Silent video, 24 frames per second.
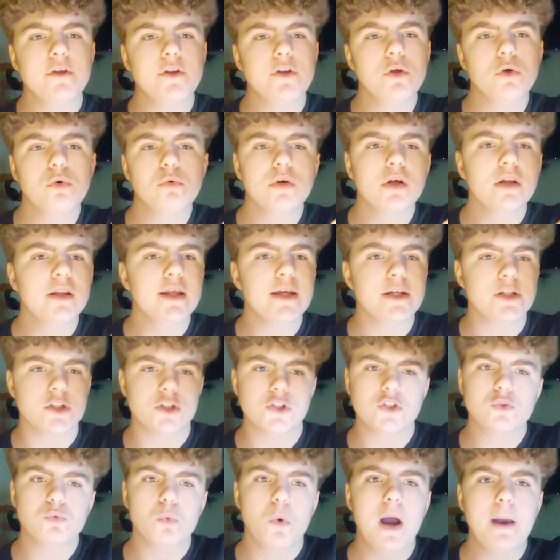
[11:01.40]
to do really is
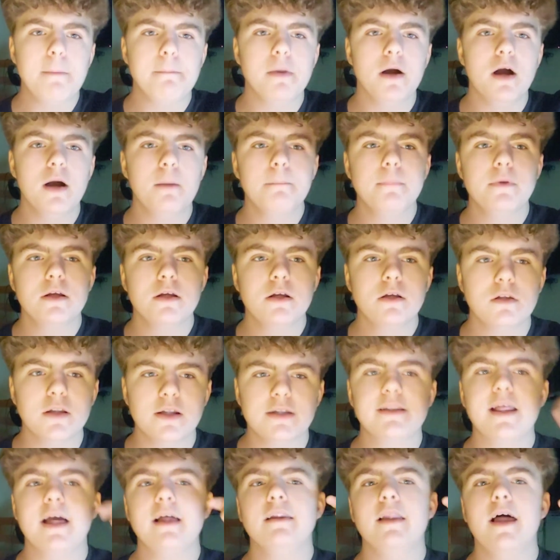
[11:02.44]
just swipe up,
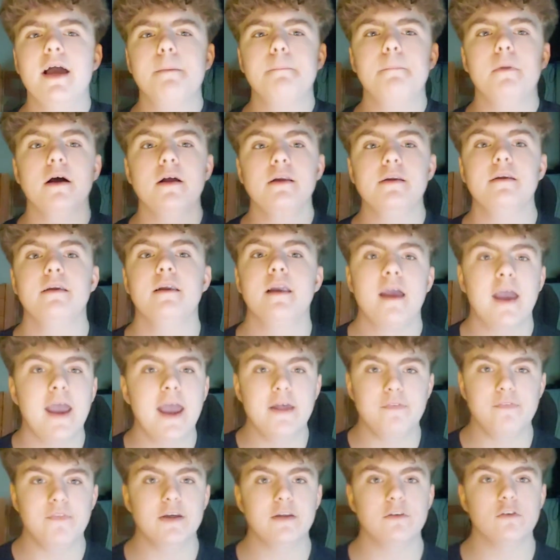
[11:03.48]
click that like button,
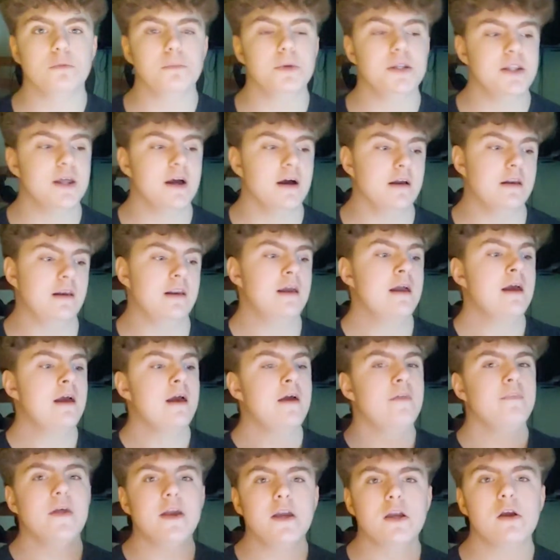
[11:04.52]
and things will be done.
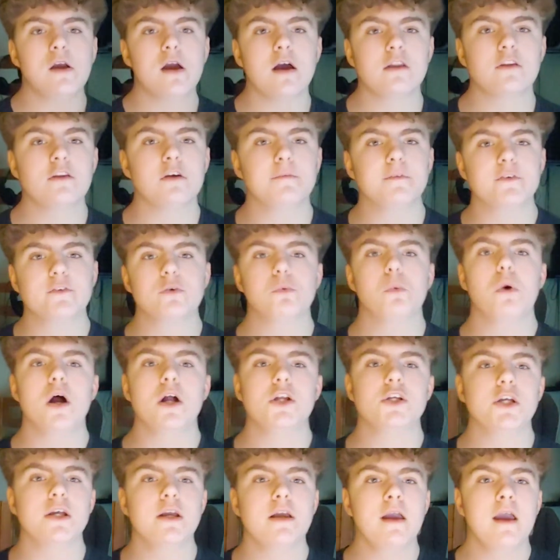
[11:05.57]
Thank you guys so much for
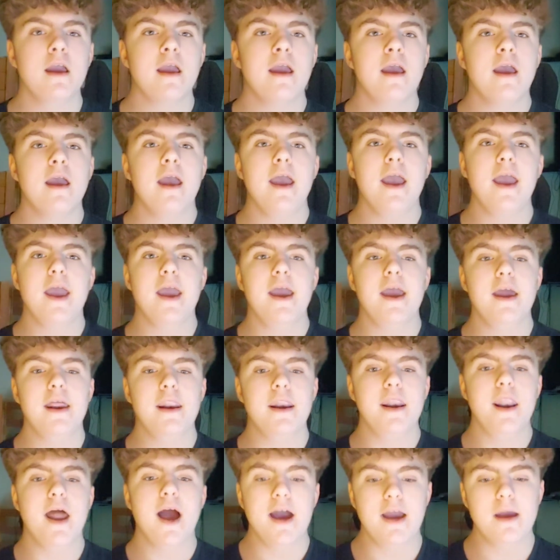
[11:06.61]
watching,
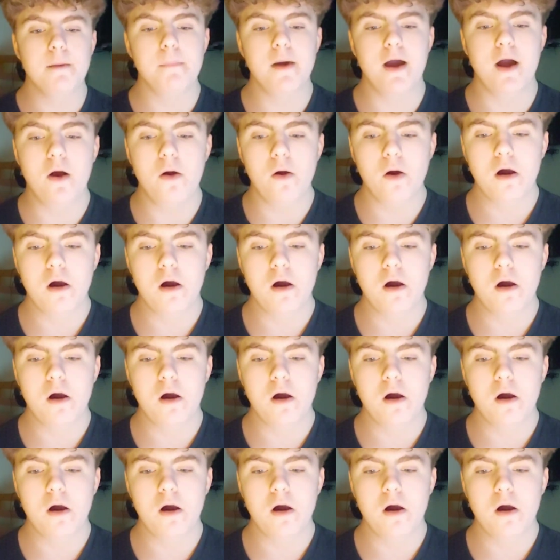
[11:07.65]
and I am out.